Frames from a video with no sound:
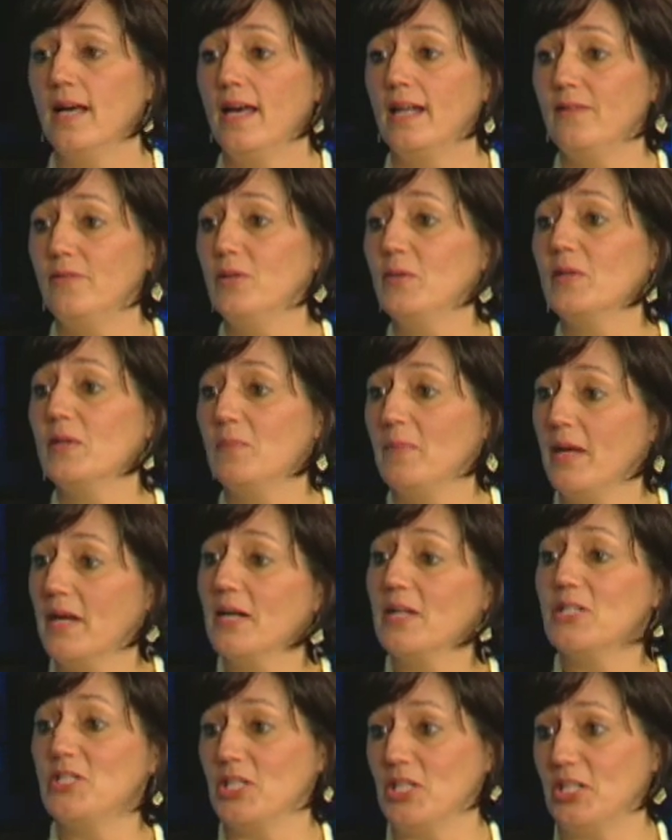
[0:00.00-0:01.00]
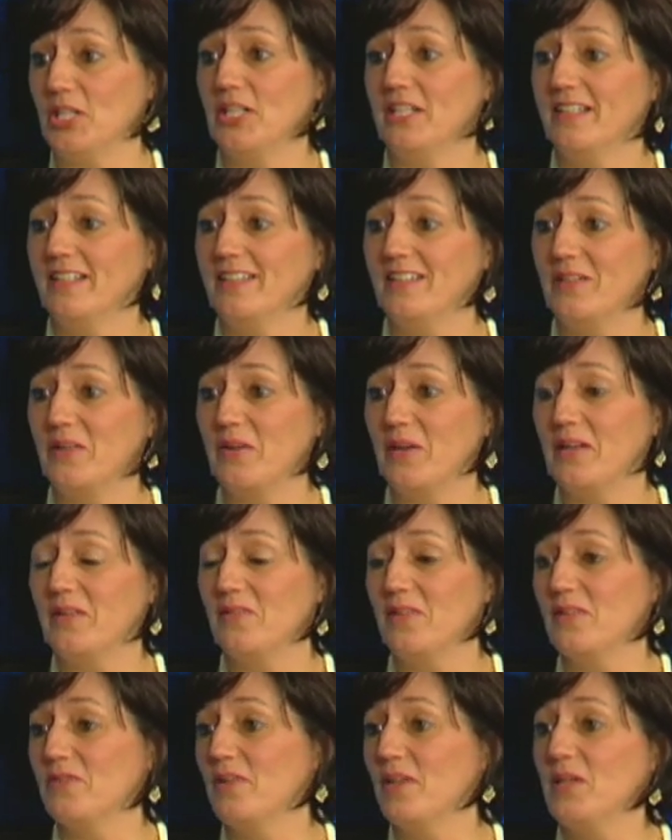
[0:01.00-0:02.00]
And if you can imagine, you know,
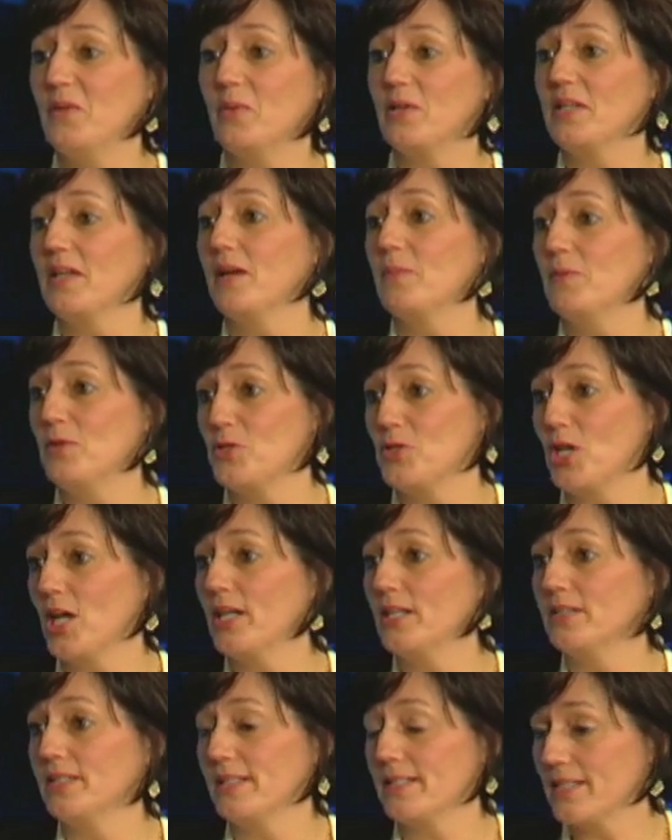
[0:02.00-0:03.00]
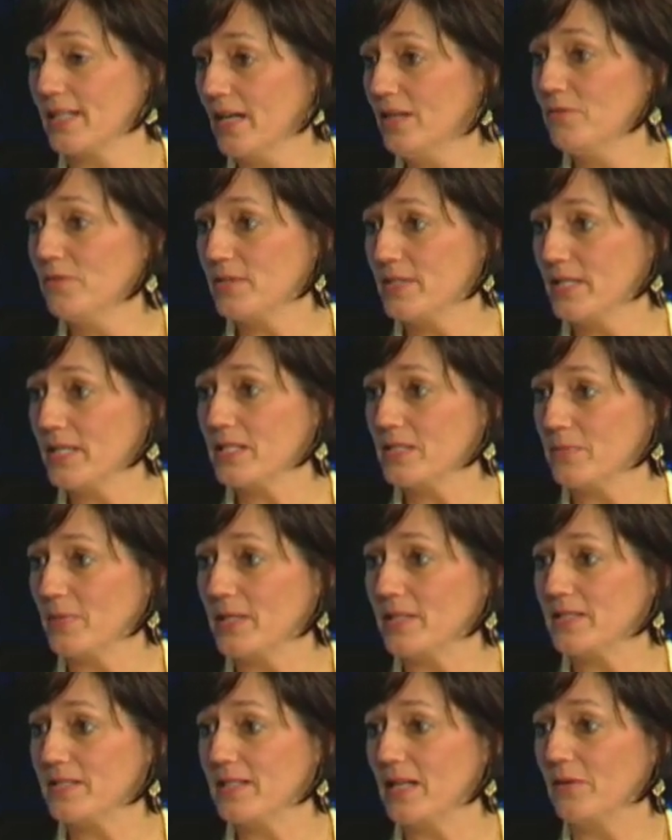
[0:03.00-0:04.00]
if, if anyone kept their child inside for six
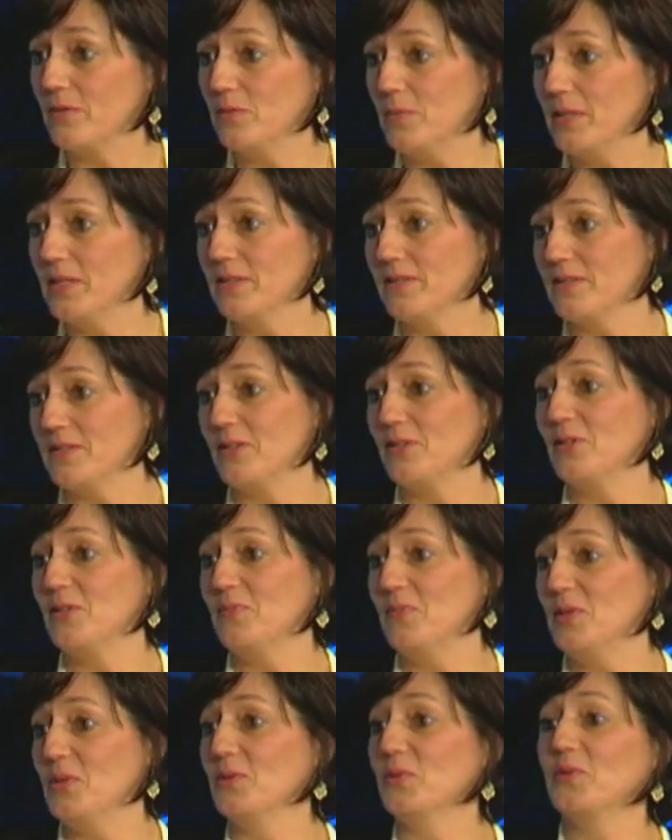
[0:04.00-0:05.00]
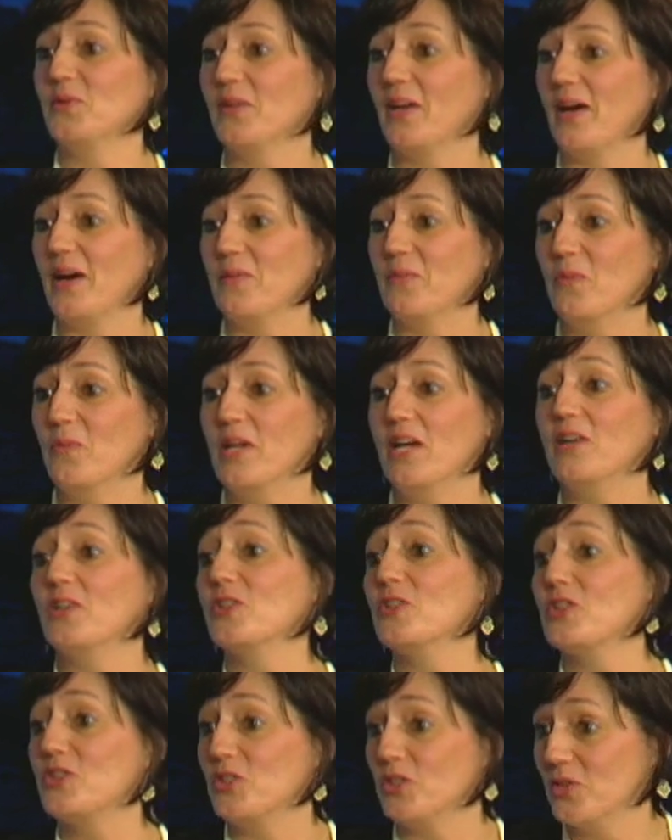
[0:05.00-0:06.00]
months, that would be considered abuse. Um, we
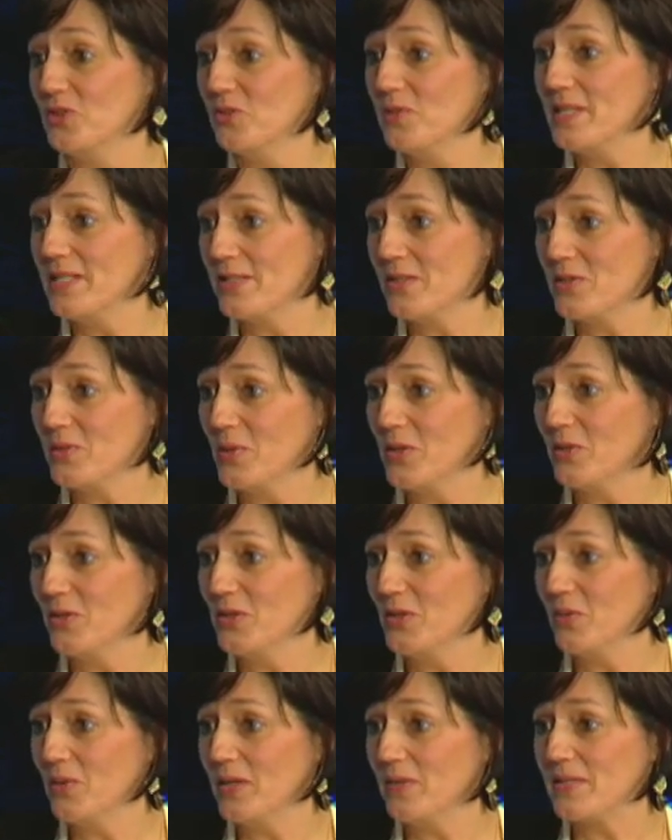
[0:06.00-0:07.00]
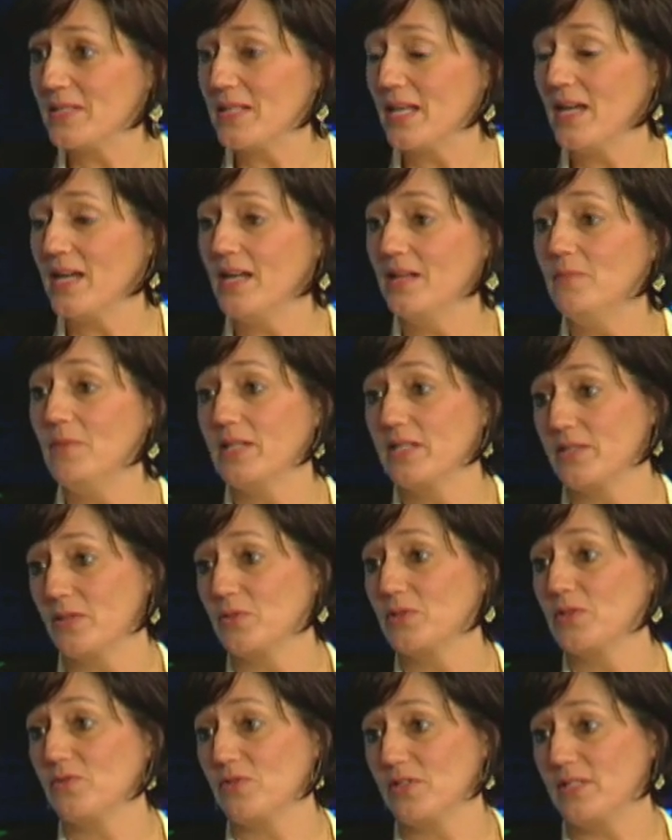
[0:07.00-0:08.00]
understood the reasons we couldn't go outside because
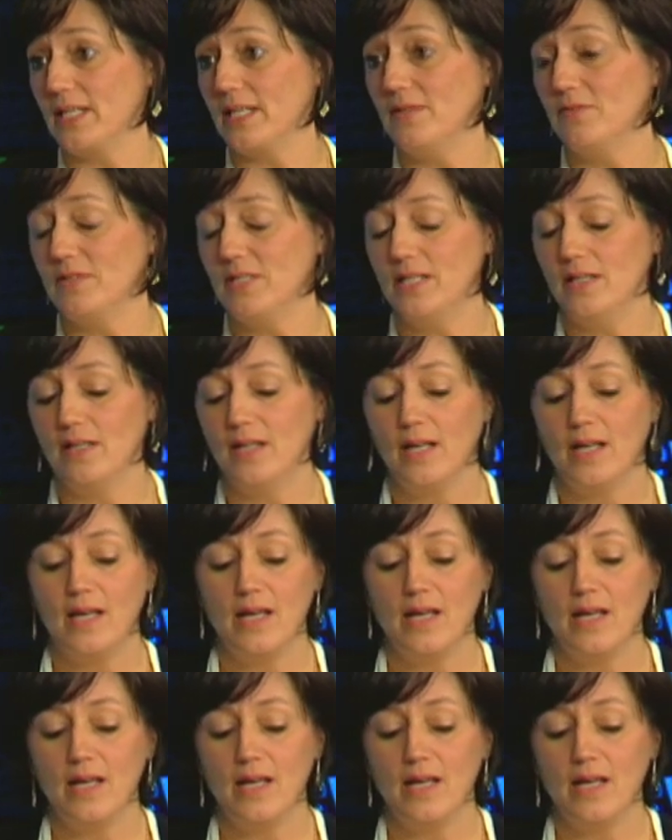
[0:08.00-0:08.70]
it was for safety.